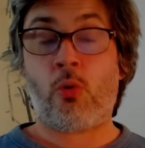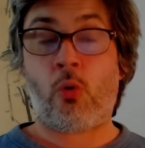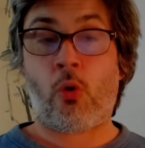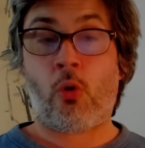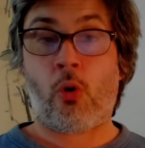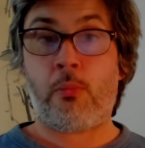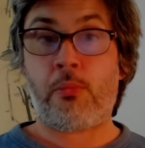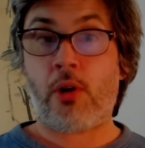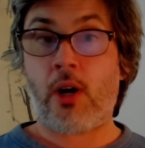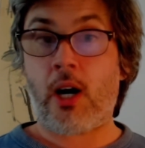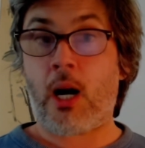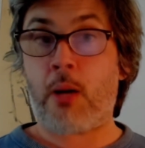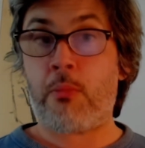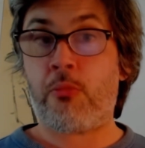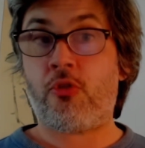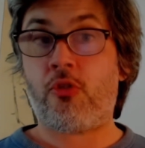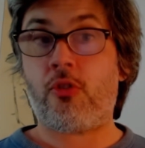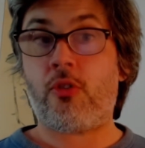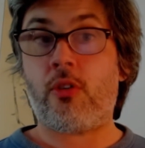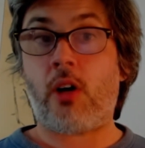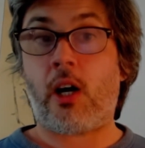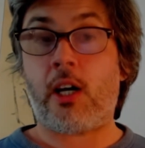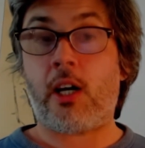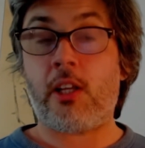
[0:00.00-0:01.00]
or
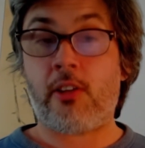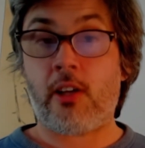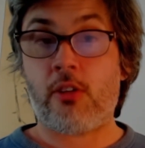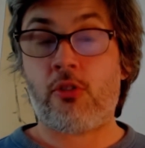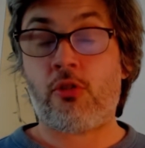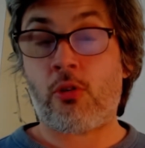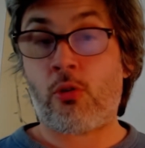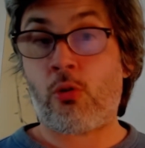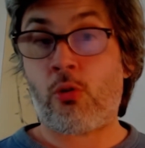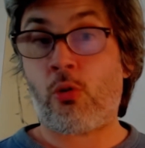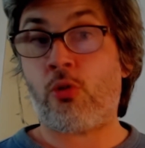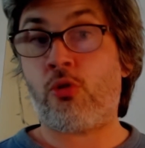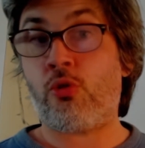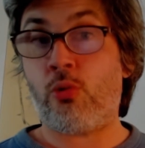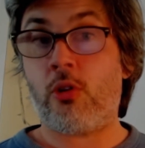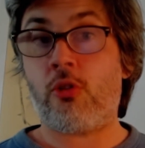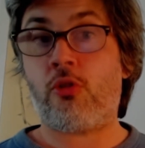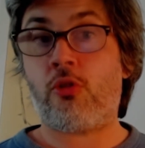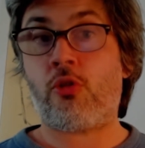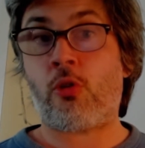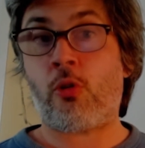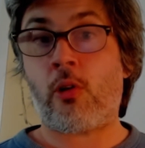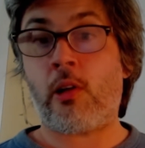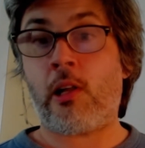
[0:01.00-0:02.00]
perhaps identical to
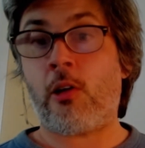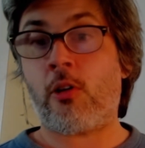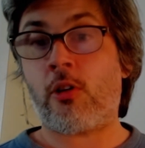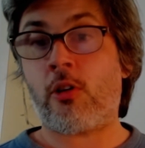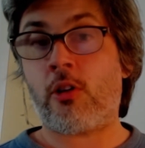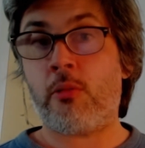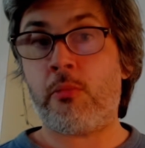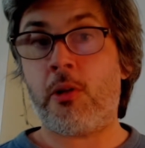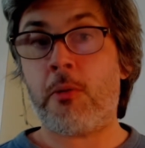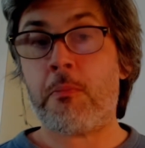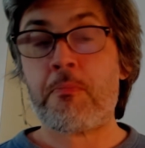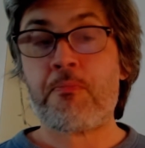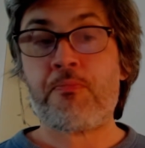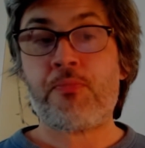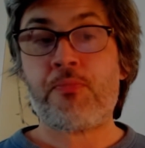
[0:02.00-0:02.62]
internal alchemy.